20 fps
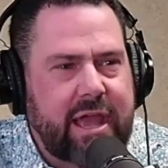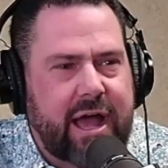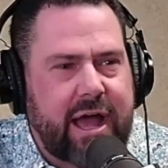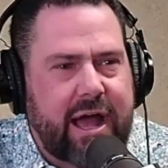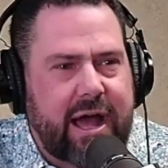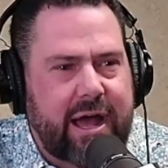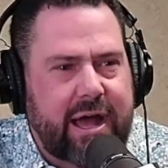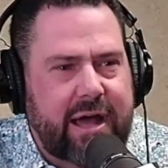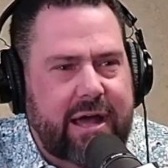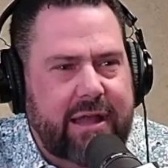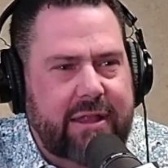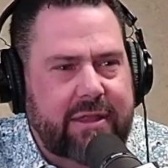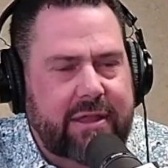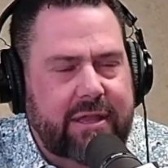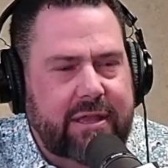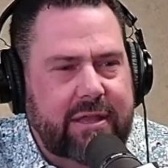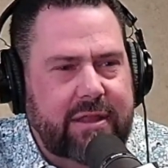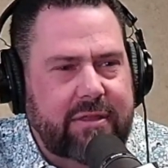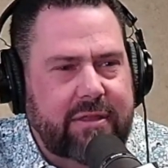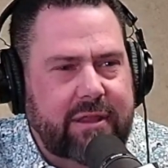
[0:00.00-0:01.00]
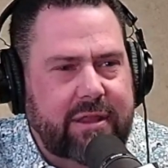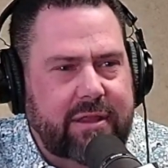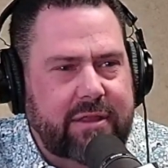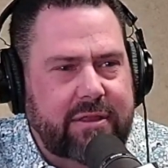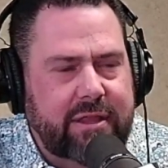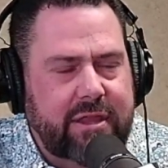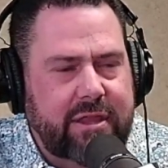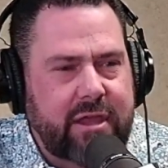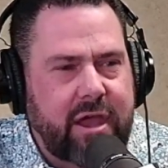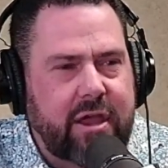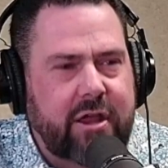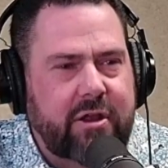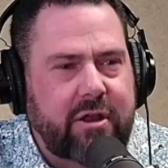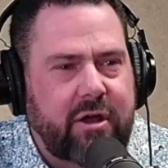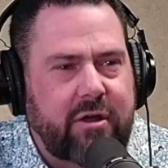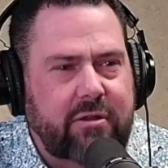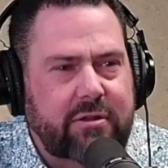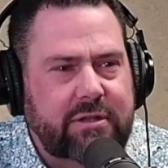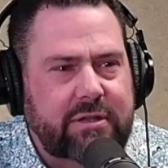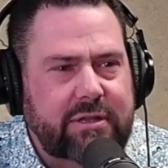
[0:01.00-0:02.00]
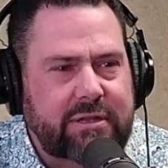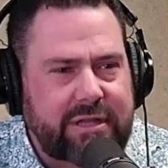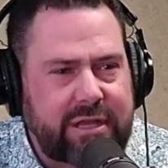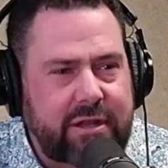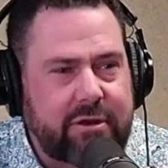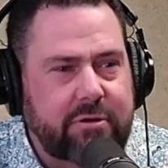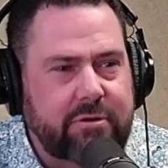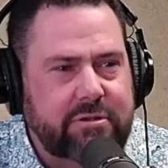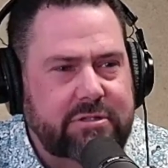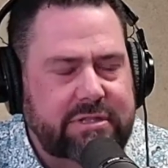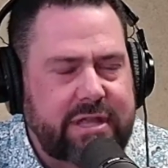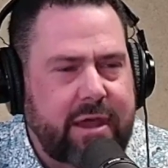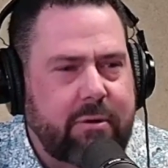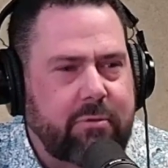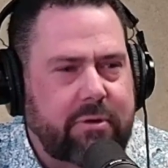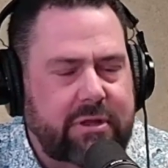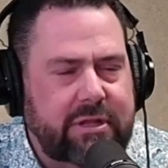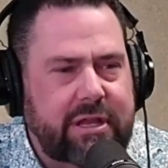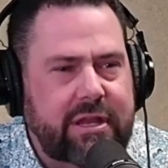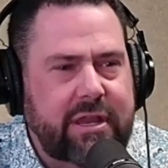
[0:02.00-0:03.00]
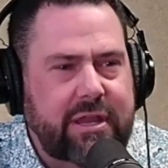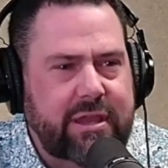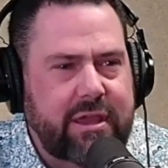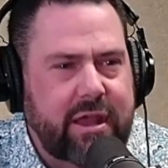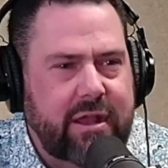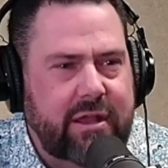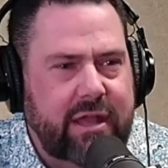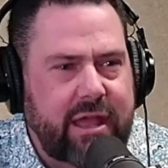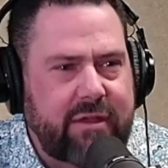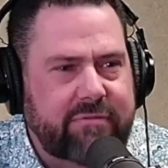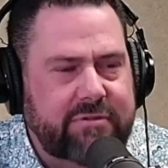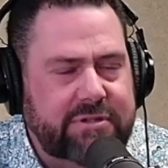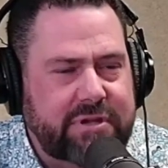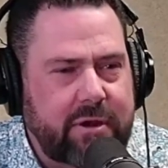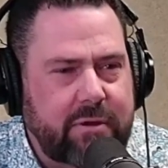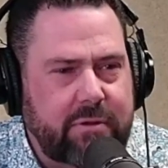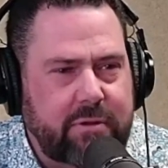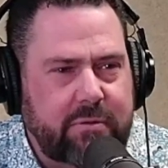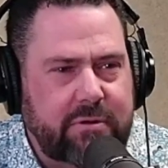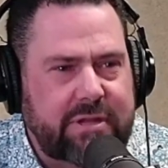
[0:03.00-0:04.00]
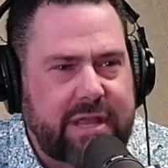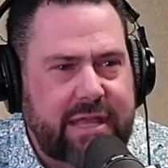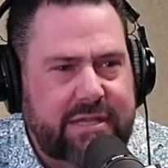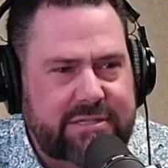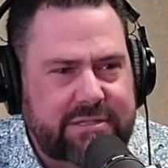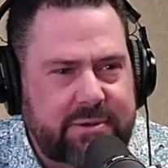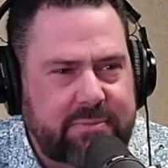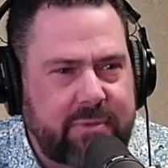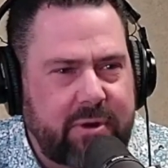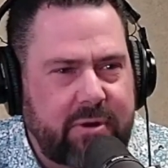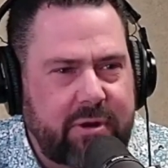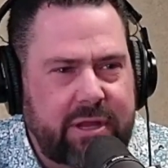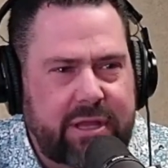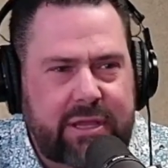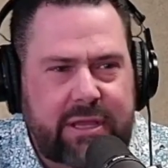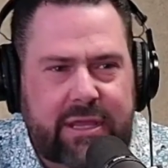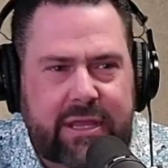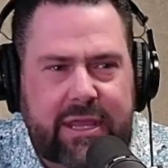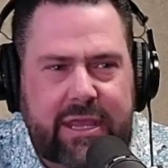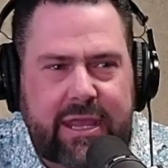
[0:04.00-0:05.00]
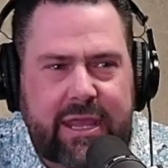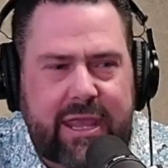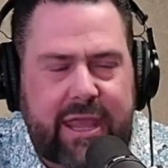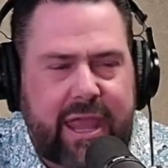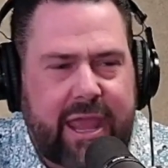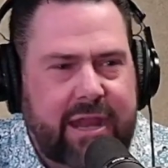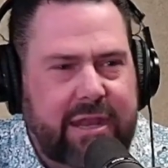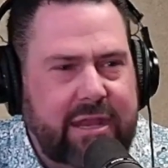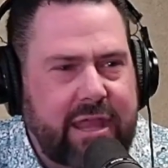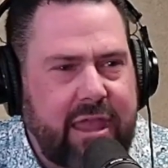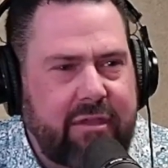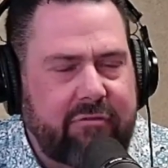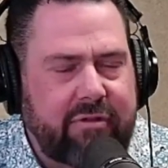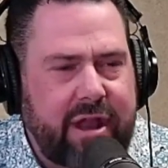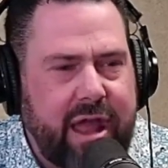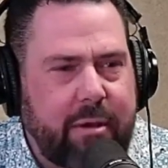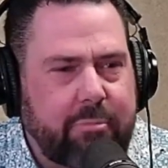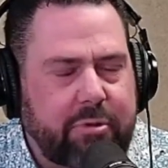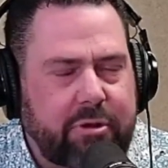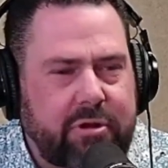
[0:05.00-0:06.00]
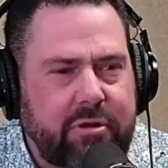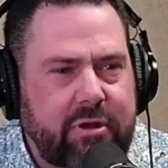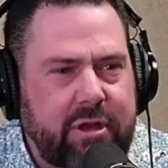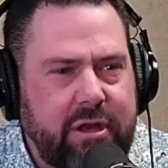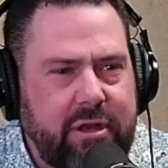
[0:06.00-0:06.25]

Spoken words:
the young adult leaders that were leading Young Life shared their testimony. and gave an opportunity